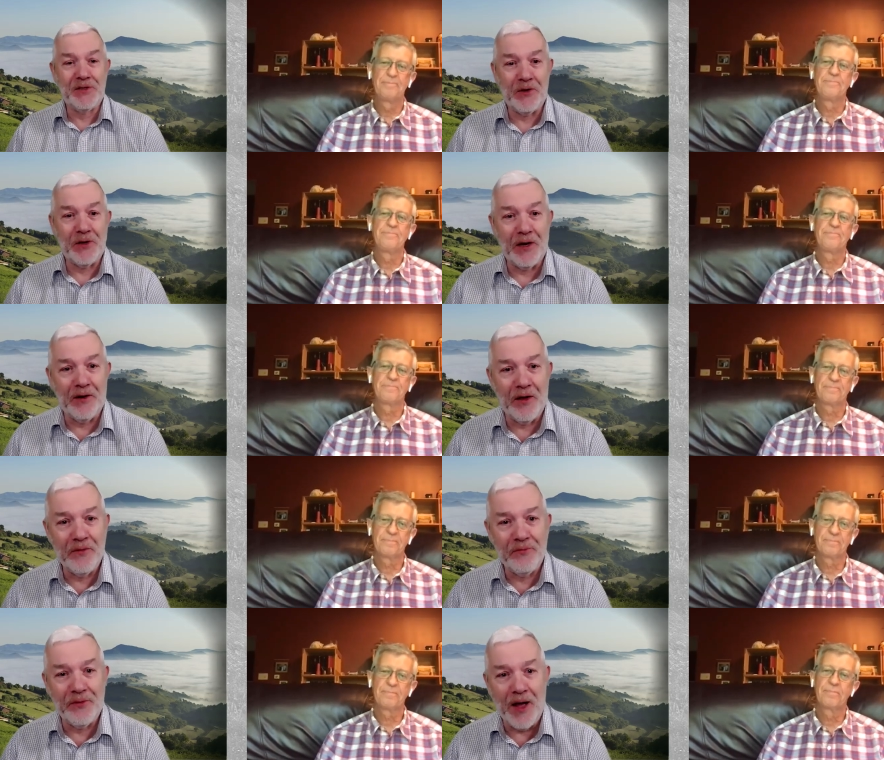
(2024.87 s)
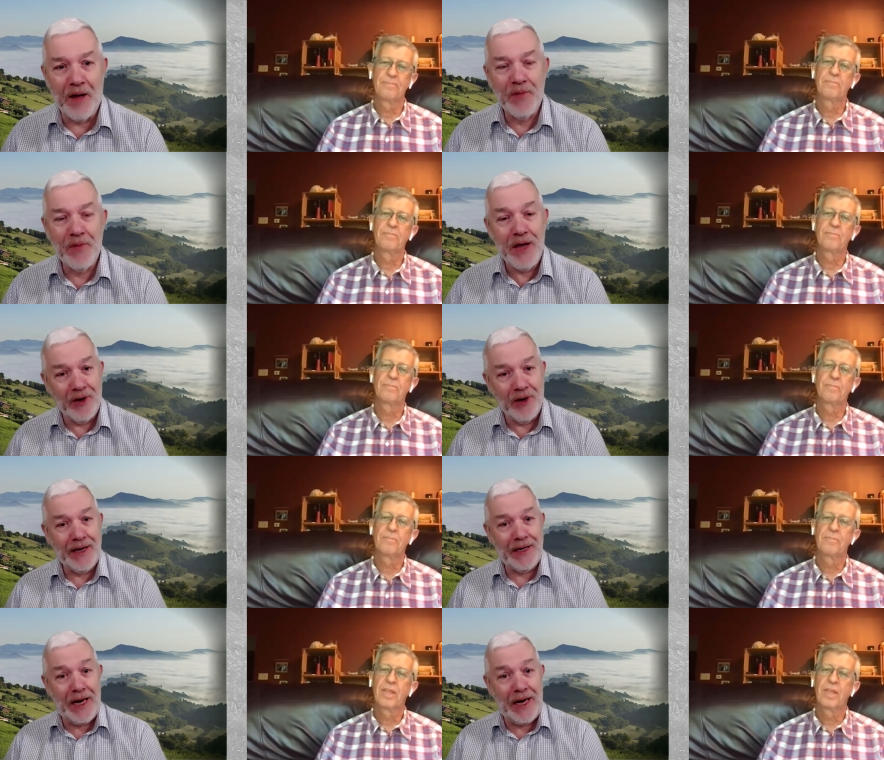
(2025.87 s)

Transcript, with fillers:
Speaker 1: do you get a lot of um, heat related